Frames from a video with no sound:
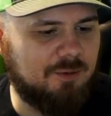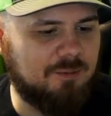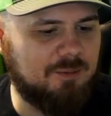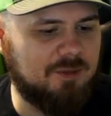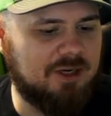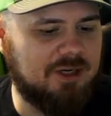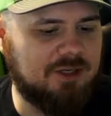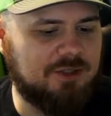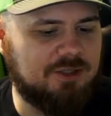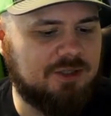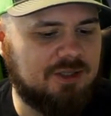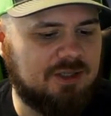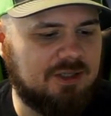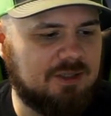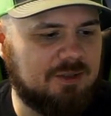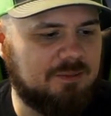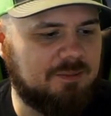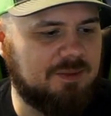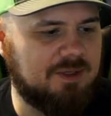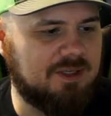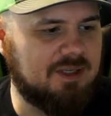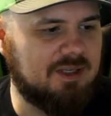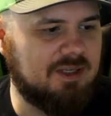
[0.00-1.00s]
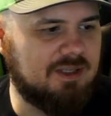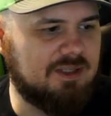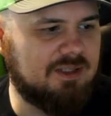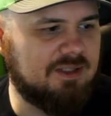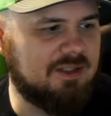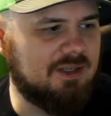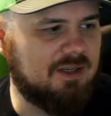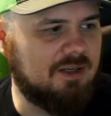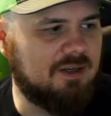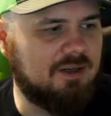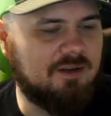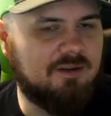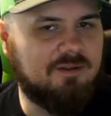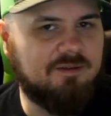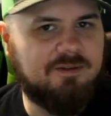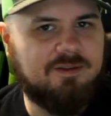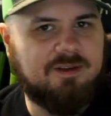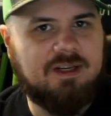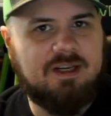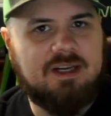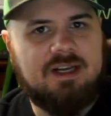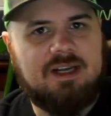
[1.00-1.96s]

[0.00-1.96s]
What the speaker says: much is because of